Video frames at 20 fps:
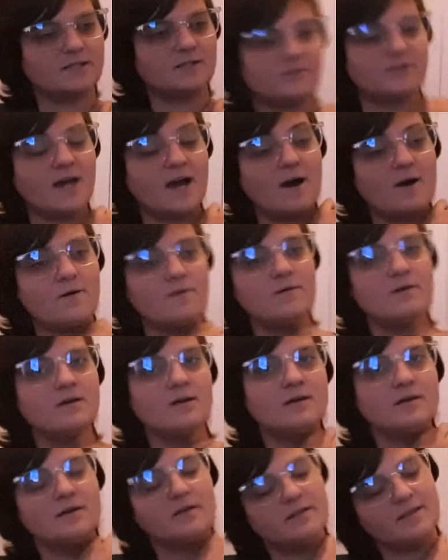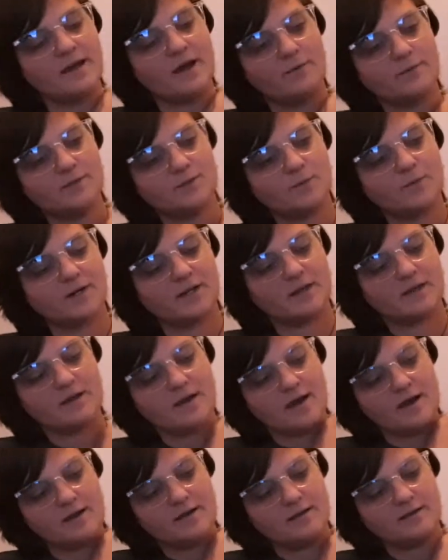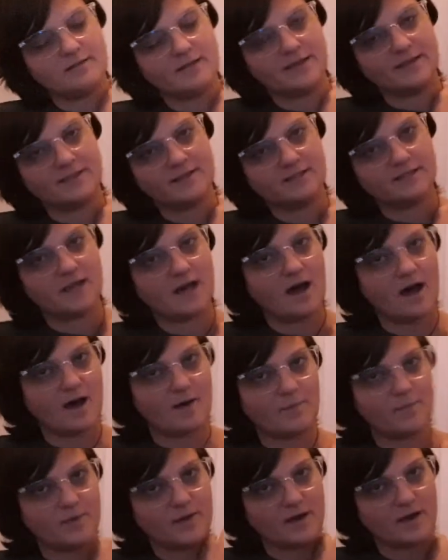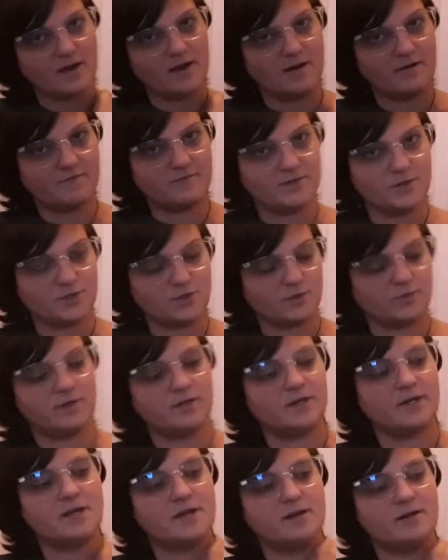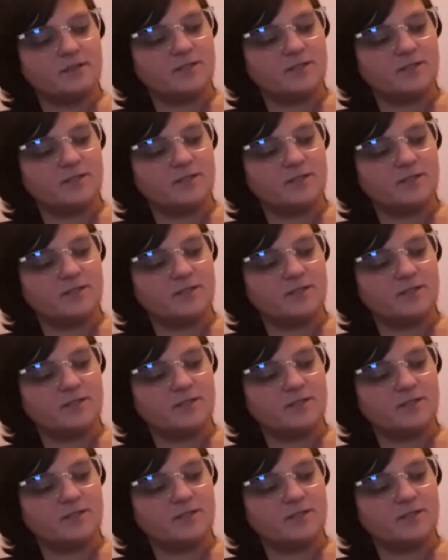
So now that was working on like the top of the shoulder here.